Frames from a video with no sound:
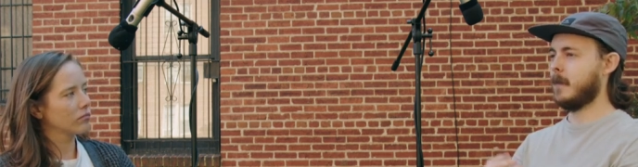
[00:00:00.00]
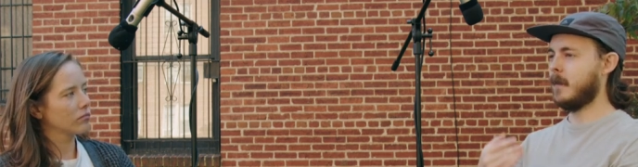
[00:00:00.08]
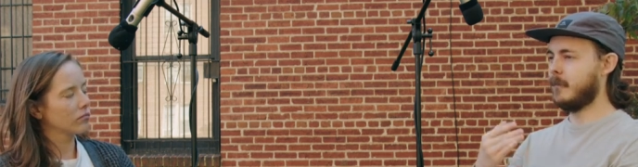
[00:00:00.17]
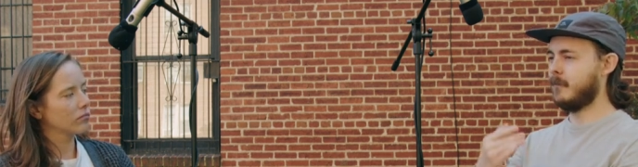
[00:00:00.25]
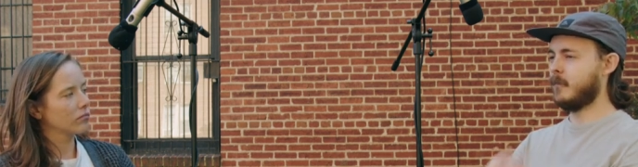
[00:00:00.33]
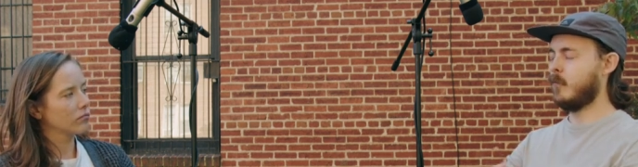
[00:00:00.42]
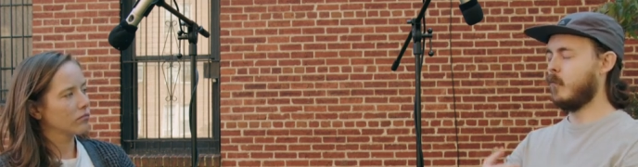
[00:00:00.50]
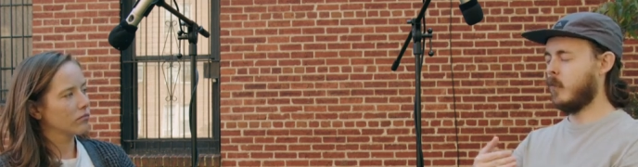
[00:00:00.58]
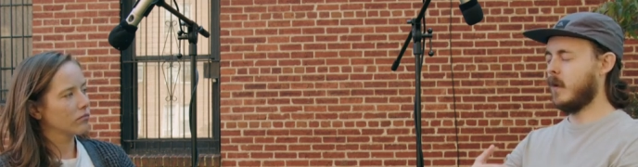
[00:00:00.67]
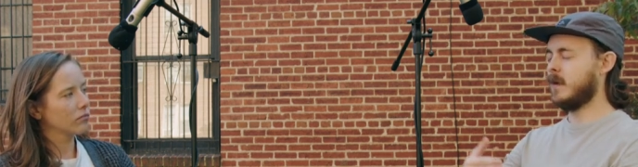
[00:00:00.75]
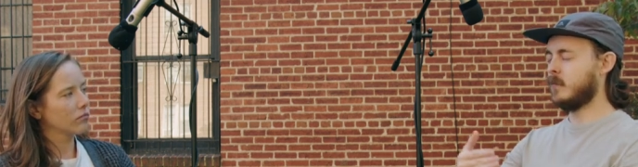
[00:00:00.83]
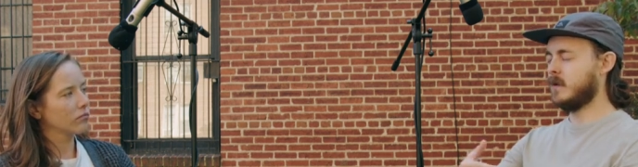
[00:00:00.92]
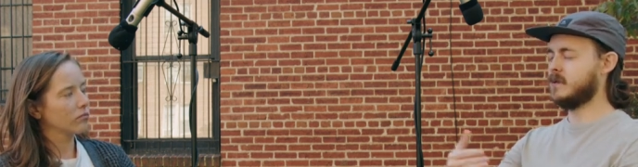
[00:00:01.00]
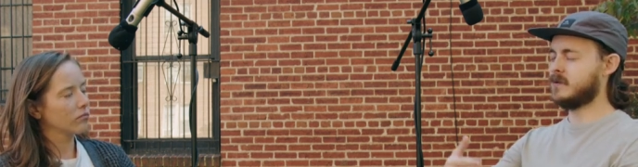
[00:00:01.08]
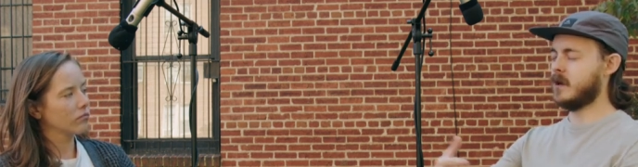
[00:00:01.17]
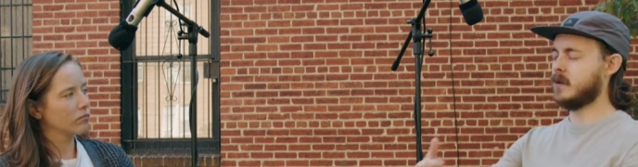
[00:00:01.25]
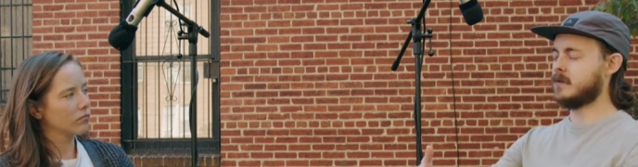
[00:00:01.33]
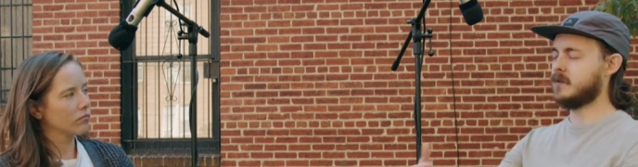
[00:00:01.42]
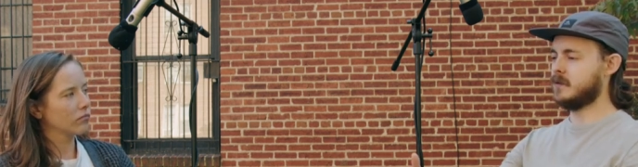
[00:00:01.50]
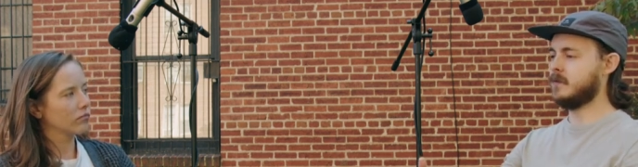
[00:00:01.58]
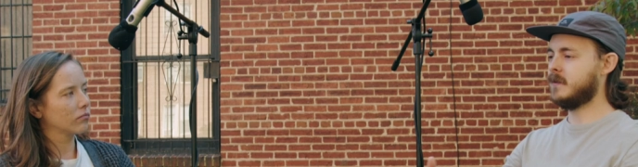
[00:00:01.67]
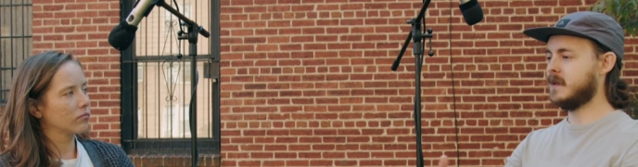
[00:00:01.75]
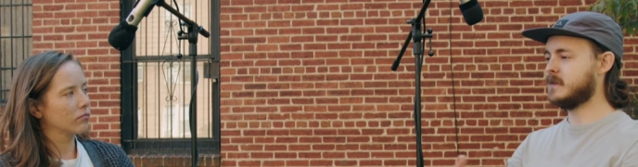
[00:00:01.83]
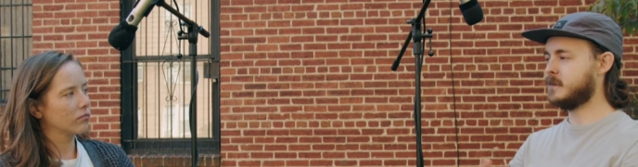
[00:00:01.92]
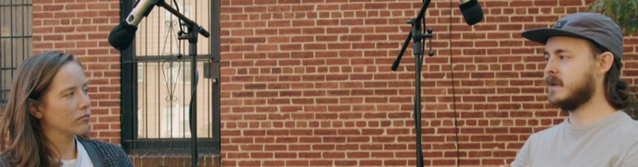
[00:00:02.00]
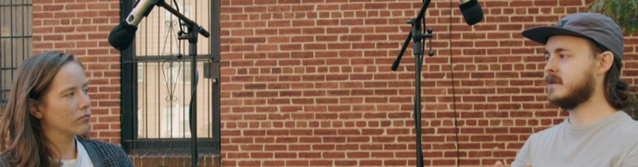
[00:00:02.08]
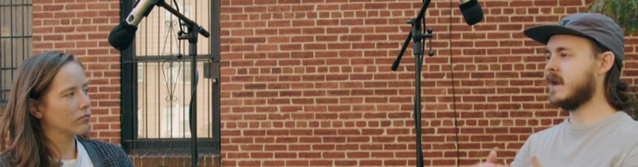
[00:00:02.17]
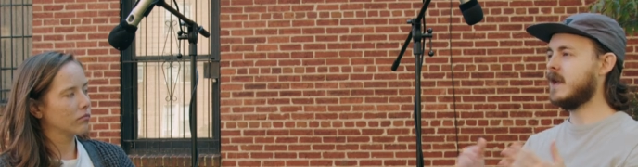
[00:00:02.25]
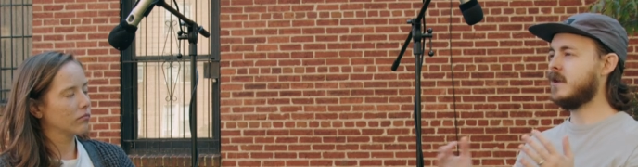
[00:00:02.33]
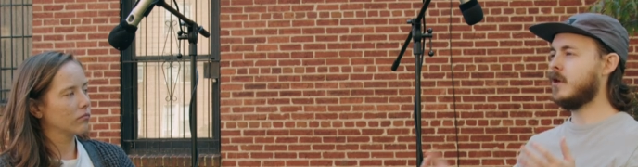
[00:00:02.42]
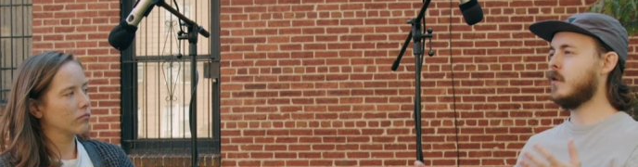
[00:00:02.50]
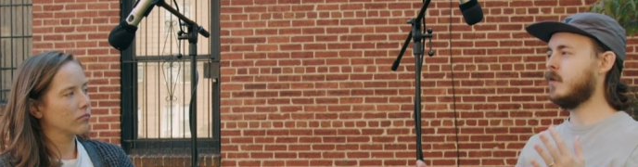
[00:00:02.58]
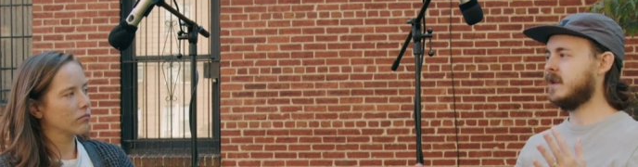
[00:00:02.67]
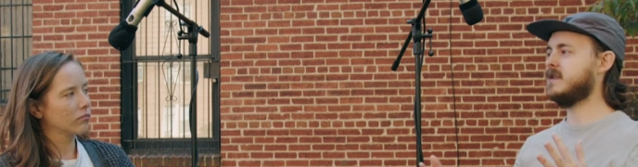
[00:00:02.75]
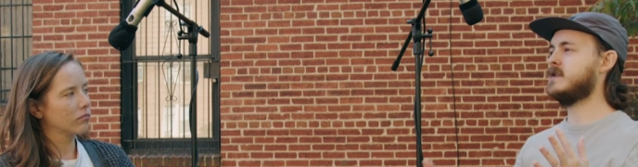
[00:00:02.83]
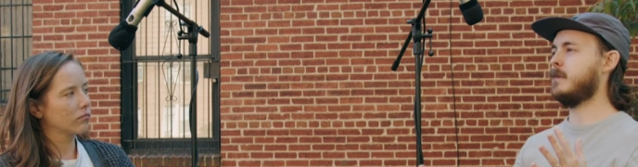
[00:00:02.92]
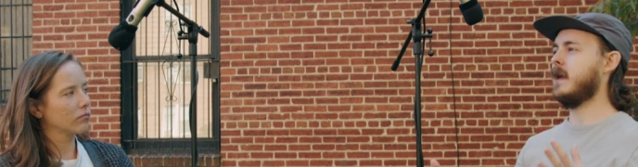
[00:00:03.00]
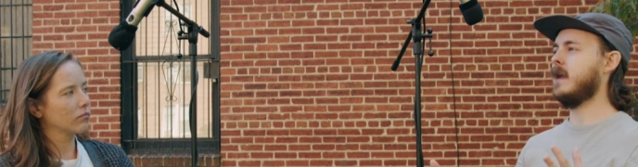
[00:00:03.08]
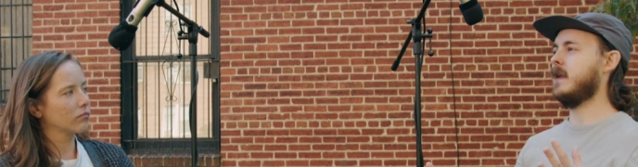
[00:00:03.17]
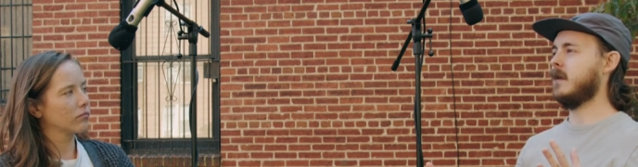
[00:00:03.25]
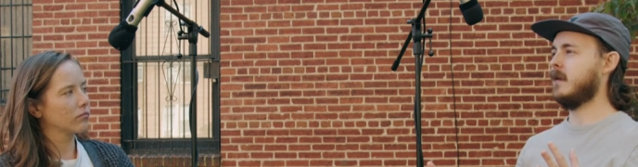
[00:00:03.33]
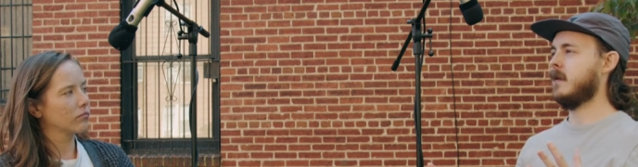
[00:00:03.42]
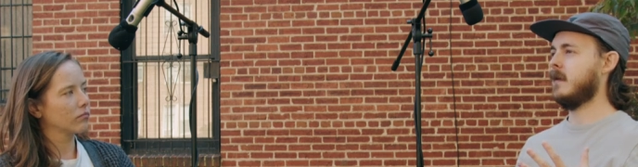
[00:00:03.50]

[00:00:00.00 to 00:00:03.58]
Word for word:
Speaker 1: of when we start to do things because I know we spent